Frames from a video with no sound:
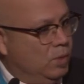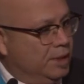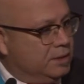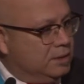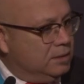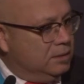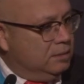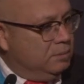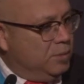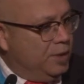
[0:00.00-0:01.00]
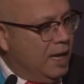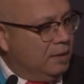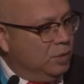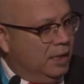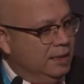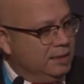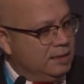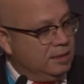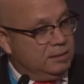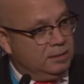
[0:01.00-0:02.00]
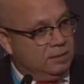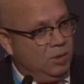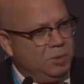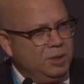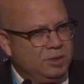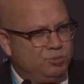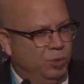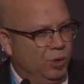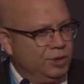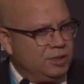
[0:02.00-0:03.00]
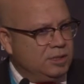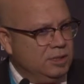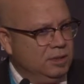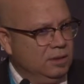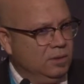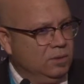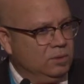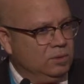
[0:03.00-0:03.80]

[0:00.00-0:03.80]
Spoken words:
what Mandela said. Nobody's born a CEO.